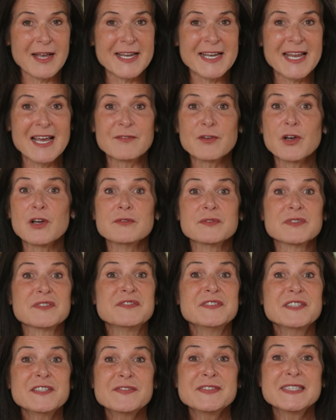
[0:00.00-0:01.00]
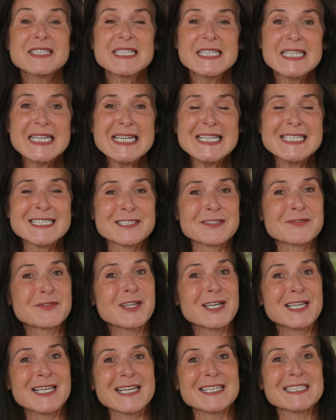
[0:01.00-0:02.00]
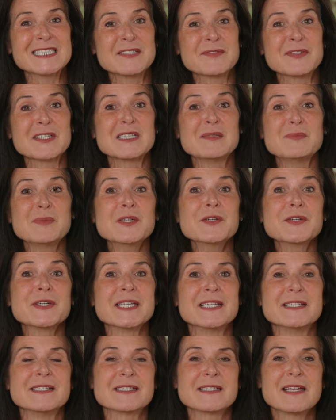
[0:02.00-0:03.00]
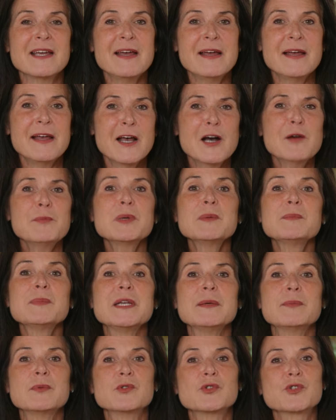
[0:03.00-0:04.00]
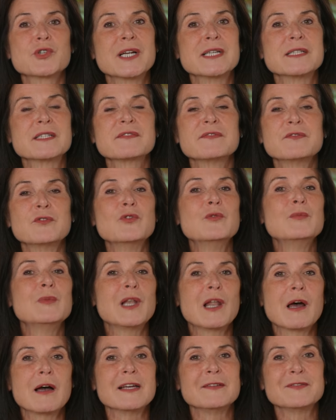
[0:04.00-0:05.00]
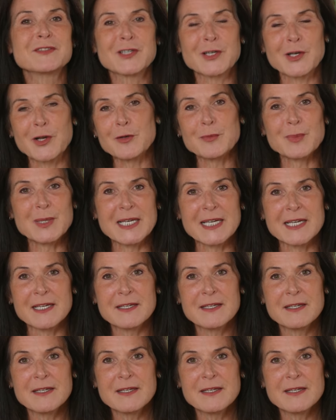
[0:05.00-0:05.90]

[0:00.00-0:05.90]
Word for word: and have over 50 years of collective experience helping people transform lives globally.